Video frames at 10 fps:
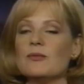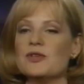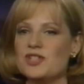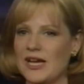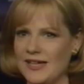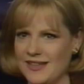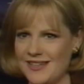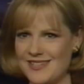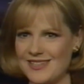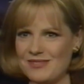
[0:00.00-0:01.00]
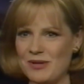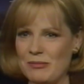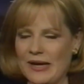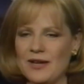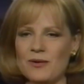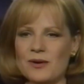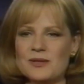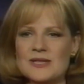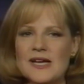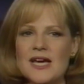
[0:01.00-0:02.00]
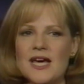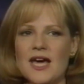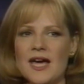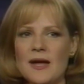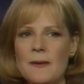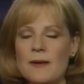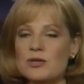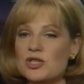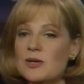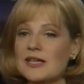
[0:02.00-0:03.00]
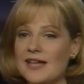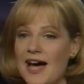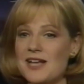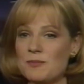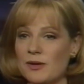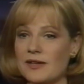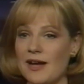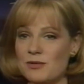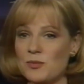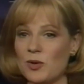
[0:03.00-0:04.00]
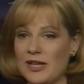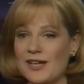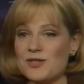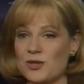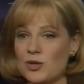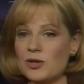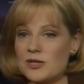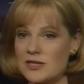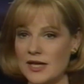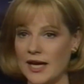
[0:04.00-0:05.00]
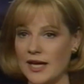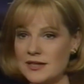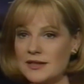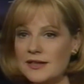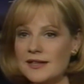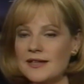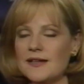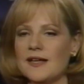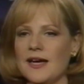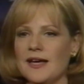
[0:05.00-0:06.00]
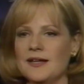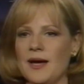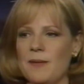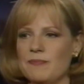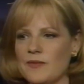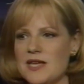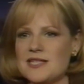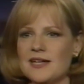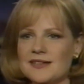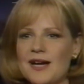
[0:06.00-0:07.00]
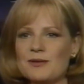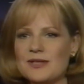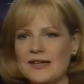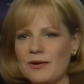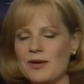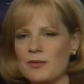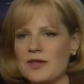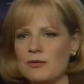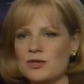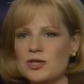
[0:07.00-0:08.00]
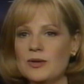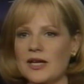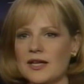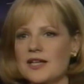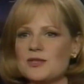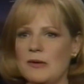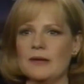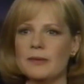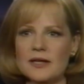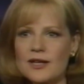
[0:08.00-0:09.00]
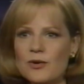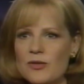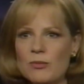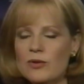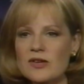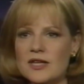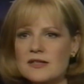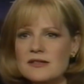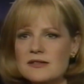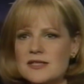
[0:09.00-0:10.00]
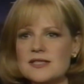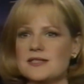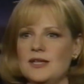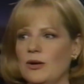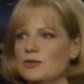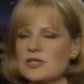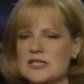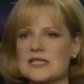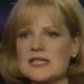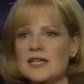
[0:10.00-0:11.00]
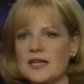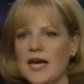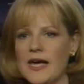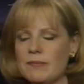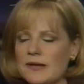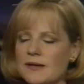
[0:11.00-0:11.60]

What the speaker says: With Jackie Gleason, one of my heroes. And they were shooting at the hospital that I was working as a nurse at. And I snuck down to the area where they were shooting, and I just wanted to be near the movie, you know, just to see it happen.